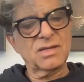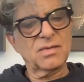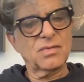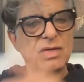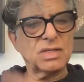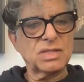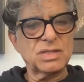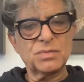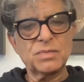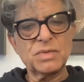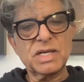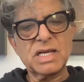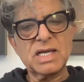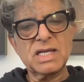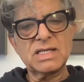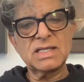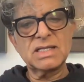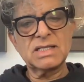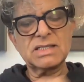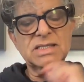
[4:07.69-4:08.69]
Quantum
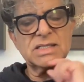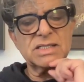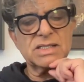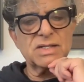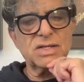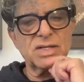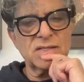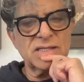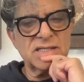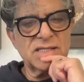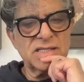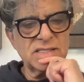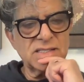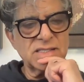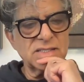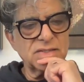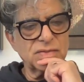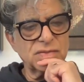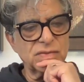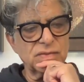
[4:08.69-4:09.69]
mechanics is not
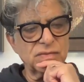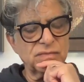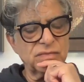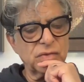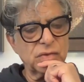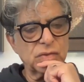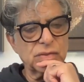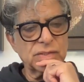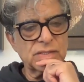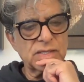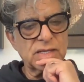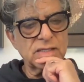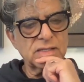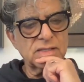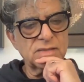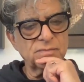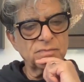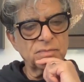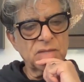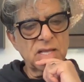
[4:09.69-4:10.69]
needed to invoke that.